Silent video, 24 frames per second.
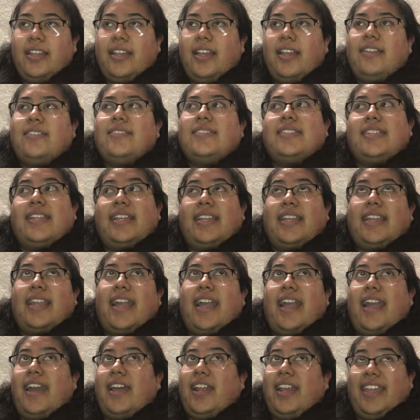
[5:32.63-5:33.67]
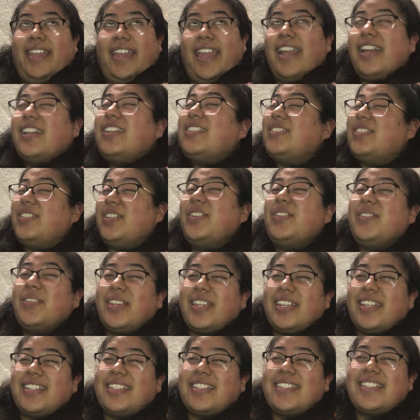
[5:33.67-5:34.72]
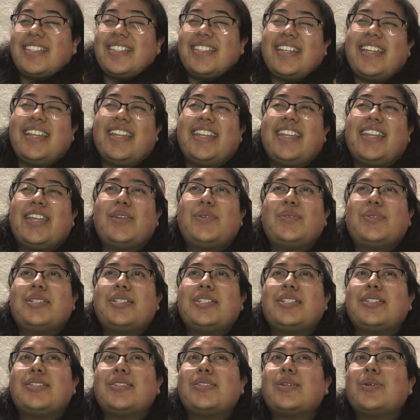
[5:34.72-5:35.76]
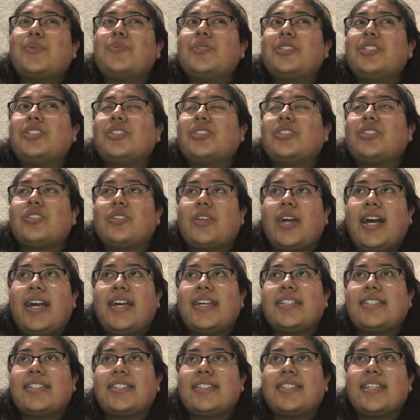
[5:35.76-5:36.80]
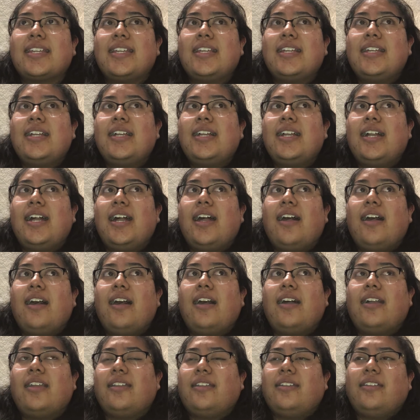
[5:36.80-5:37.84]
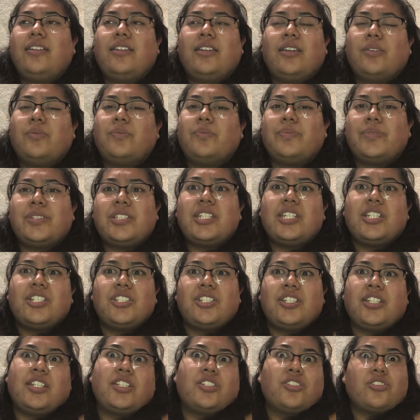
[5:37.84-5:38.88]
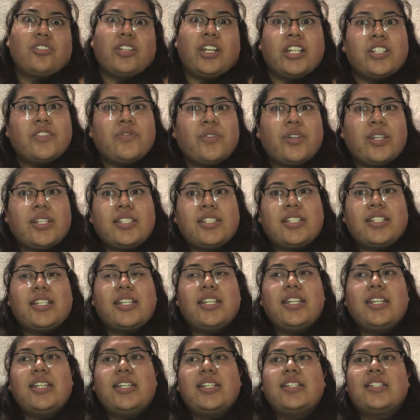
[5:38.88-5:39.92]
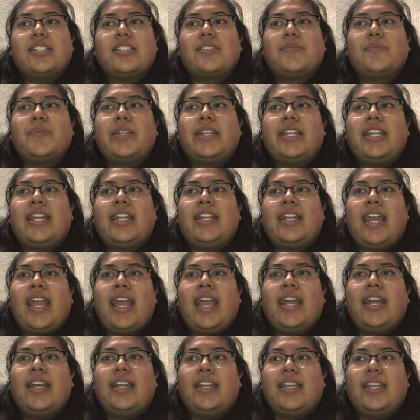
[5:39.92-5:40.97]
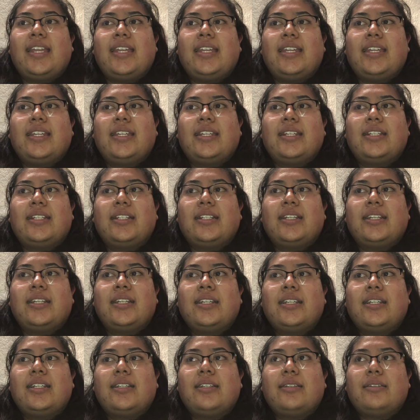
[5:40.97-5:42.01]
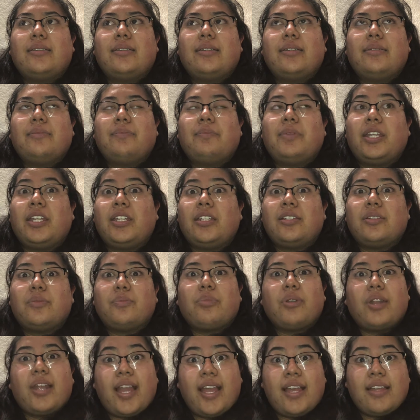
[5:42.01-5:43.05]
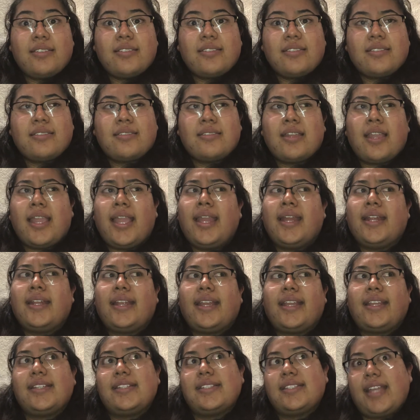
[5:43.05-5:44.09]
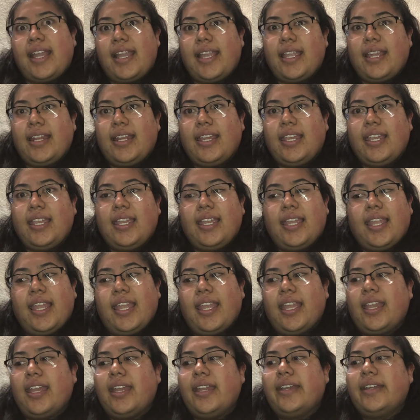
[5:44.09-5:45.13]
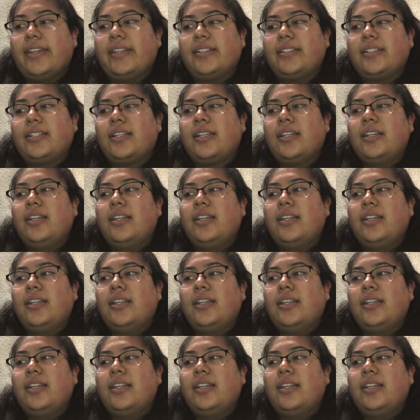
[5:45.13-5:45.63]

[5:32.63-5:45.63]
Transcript: I was like, I can't do this. Like, it was just so much stress. You know, teaching is stressful as it is, but then add in being depressed and anxiety, and